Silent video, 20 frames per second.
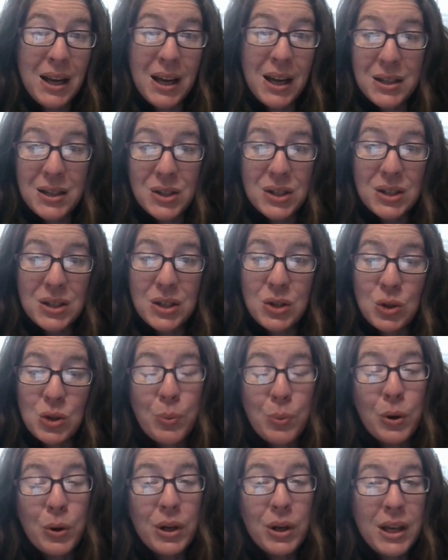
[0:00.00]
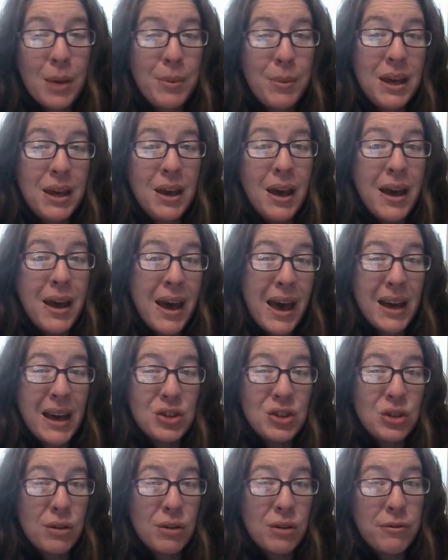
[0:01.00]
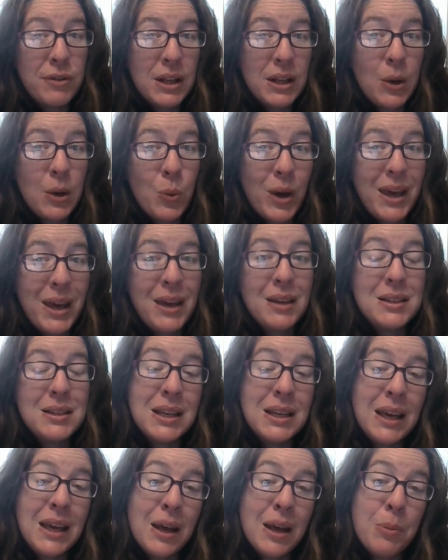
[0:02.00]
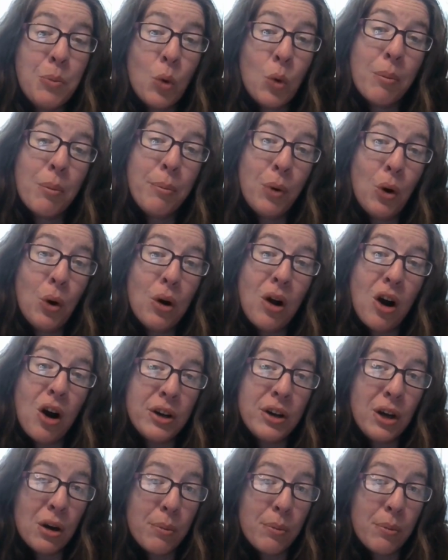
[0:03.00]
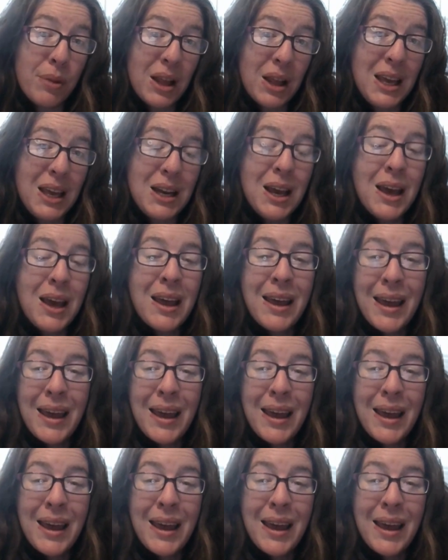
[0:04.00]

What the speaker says: And it's just a super yummy, extra filling way to get more bulk on your plate.